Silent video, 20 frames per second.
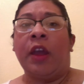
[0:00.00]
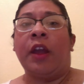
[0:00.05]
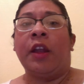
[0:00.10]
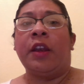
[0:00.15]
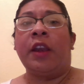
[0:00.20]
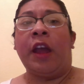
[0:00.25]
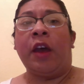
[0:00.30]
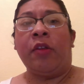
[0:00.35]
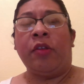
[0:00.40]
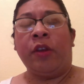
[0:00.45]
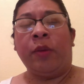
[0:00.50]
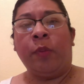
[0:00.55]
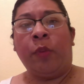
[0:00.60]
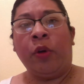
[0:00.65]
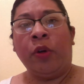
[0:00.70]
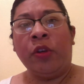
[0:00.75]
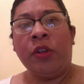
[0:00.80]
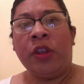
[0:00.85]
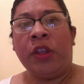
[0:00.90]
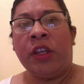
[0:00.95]
Now, the
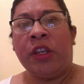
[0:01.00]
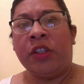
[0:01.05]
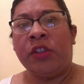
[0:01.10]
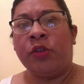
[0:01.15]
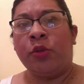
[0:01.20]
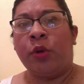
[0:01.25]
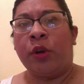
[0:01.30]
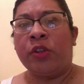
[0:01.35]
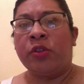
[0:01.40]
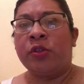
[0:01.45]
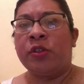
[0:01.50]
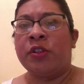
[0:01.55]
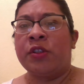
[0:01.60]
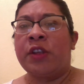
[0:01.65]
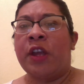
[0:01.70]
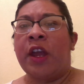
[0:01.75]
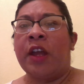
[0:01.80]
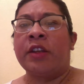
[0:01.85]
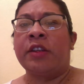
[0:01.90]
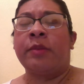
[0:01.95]
important thing to
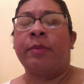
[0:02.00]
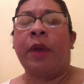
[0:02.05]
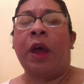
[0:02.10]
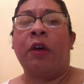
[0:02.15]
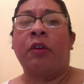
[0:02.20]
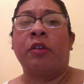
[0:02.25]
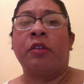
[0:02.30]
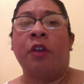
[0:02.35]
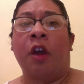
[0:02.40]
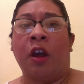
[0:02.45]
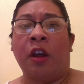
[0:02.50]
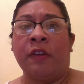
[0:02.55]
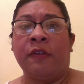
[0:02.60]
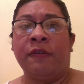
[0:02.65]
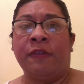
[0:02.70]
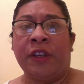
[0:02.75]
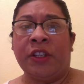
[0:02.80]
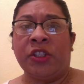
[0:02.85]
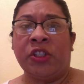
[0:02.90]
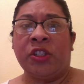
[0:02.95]
understand about
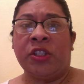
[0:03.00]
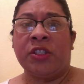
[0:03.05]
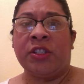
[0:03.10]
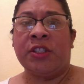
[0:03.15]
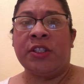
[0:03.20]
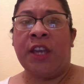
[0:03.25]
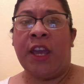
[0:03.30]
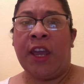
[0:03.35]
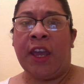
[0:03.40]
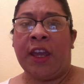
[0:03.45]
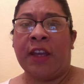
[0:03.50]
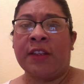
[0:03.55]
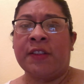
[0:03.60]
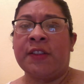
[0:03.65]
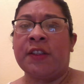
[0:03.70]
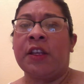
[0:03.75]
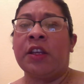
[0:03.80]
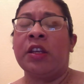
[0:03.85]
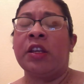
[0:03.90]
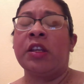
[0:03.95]
nonfiction
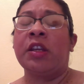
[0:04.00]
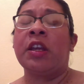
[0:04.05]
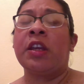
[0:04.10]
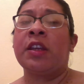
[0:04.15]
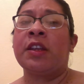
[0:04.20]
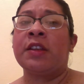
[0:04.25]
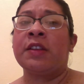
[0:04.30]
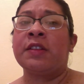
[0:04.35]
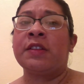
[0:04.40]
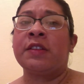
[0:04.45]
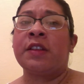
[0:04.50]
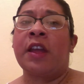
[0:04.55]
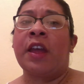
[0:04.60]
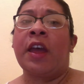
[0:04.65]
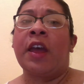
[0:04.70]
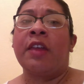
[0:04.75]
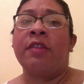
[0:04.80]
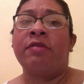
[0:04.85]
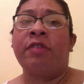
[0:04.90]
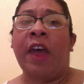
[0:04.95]
text is
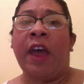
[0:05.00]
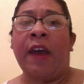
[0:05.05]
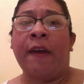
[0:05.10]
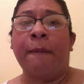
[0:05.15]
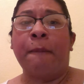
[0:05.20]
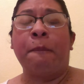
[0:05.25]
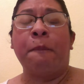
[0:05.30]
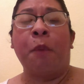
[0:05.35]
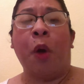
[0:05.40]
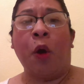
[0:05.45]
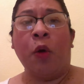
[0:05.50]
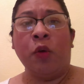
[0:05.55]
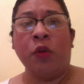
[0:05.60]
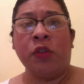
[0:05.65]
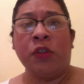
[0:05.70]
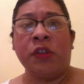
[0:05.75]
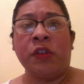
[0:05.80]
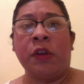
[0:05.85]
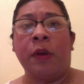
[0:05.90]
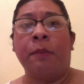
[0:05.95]
that
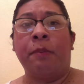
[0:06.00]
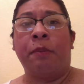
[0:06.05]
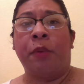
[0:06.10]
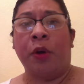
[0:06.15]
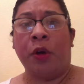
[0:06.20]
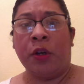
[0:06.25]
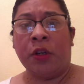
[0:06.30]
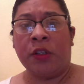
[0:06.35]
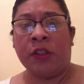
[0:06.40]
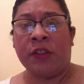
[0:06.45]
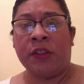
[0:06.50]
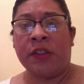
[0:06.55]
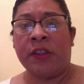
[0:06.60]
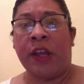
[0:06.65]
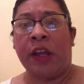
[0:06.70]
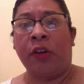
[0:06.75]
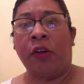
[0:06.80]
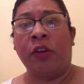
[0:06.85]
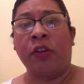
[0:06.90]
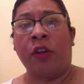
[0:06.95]
most books
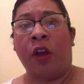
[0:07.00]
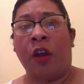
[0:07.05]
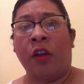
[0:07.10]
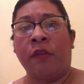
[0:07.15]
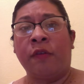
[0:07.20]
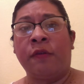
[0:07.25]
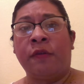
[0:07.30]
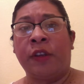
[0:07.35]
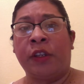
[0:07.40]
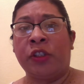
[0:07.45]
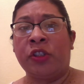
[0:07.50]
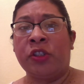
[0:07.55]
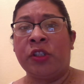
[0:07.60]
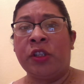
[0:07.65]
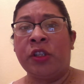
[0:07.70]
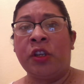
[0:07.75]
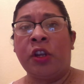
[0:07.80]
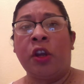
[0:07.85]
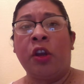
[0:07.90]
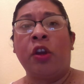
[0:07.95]
that are
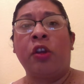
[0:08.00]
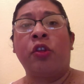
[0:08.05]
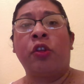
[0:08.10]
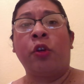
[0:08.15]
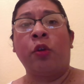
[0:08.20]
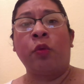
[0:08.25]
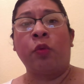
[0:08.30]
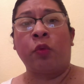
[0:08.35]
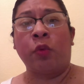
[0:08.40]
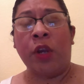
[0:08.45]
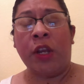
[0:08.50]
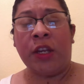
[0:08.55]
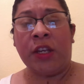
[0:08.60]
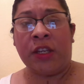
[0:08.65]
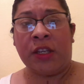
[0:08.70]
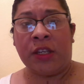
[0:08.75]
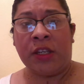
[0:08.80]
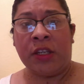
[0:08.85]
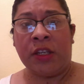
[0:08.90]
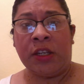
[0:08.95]
nonfiction, they're
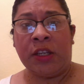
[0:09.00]
written